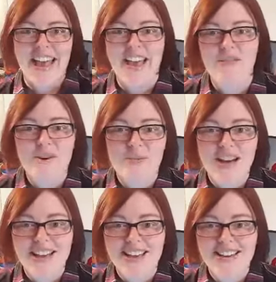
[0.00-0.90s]

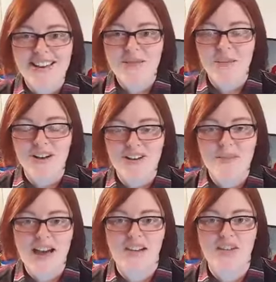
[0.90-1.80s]
everyone, welcome
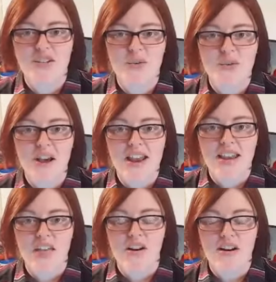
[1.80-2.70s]
back to
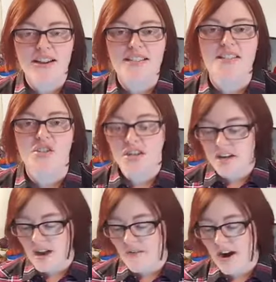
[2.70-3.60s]
another
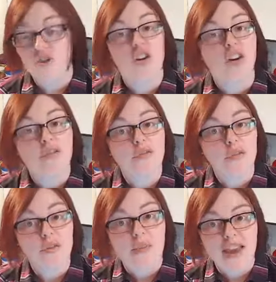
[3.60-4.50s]
edition of our Junk
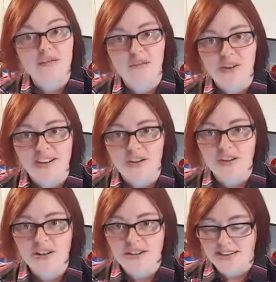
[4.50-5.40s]
Food Made
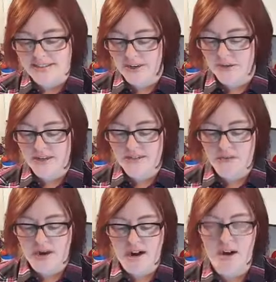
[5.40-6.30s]
Real series
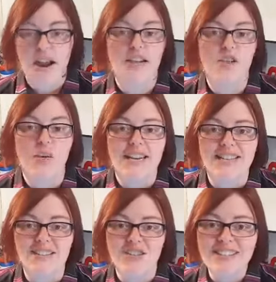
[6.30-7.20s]
over here at 20
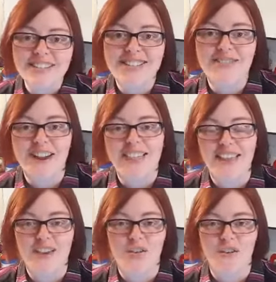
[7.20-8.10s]
Dishes. I want to
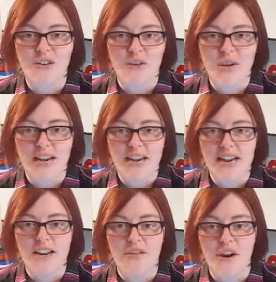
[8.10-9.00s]
thank you for tuning
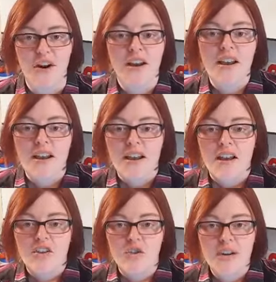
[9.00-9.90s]
in. If you're
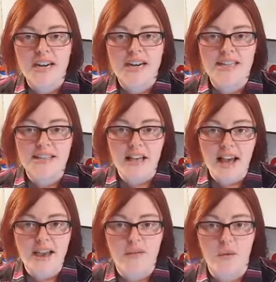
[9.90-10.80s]
joining us
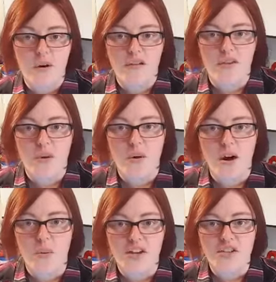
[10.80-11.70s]
live or if you
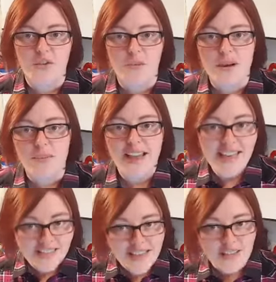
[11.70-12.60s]
are watching the
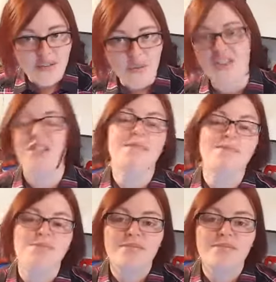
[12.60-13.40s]
replay, thanks for watching.